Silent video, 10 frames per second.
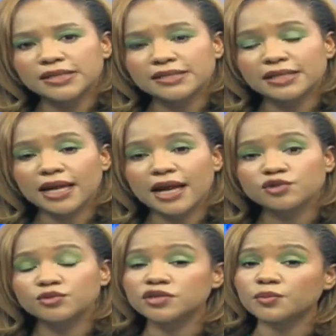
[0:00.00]
says the
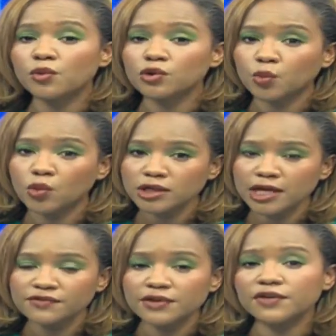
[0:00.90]
cash will support
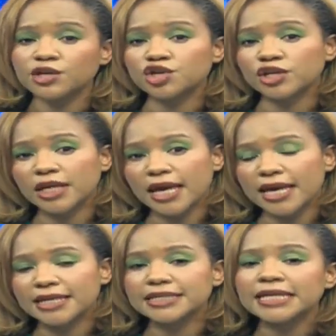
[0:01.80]
water intervention
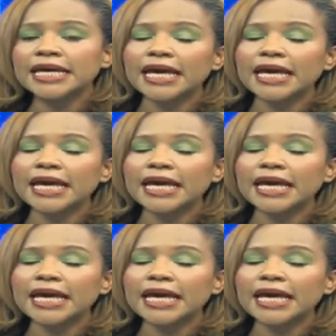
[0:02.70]
and